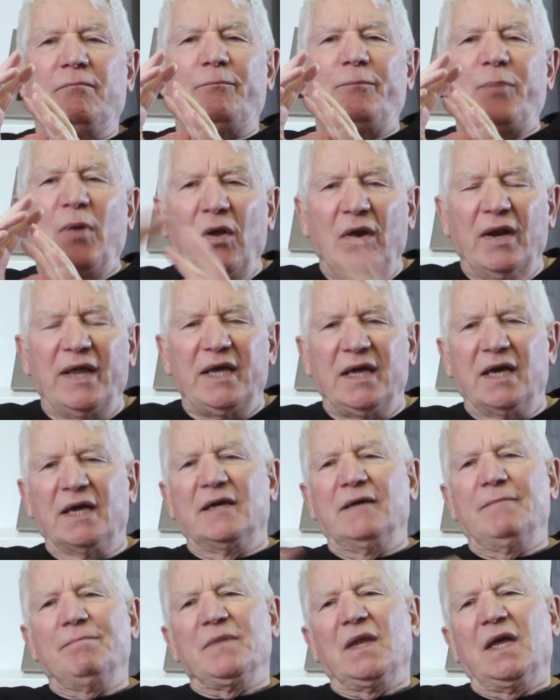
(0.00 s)

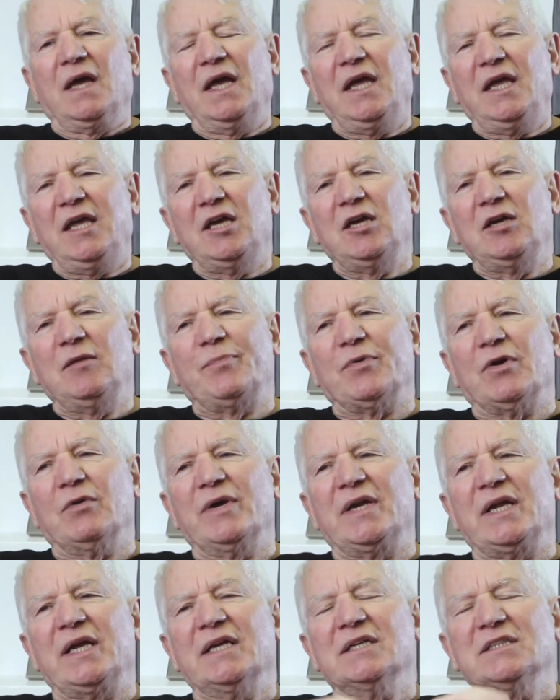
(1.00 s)
bullying a Hebrew
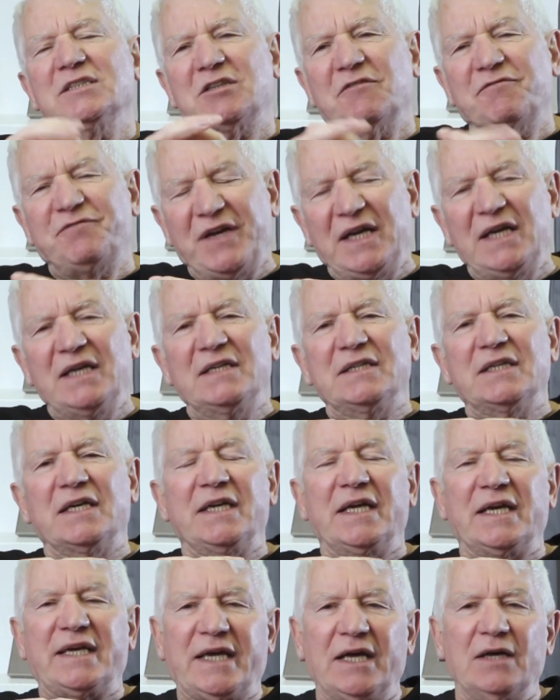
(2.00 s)
and he intervened
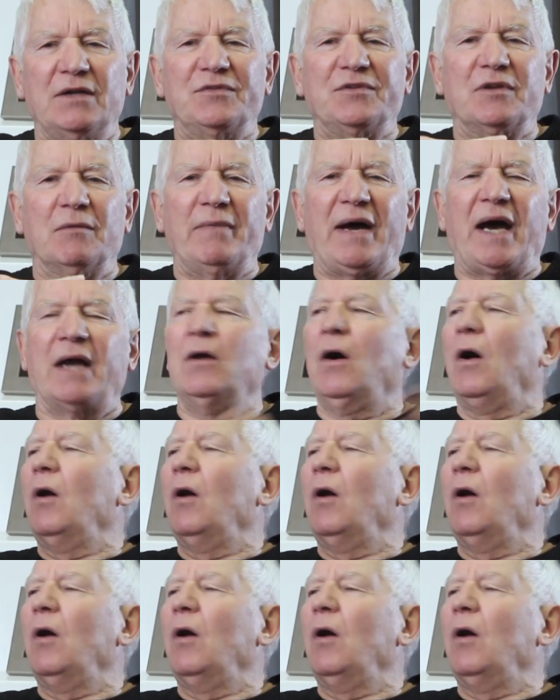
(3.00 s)
and he killed the man.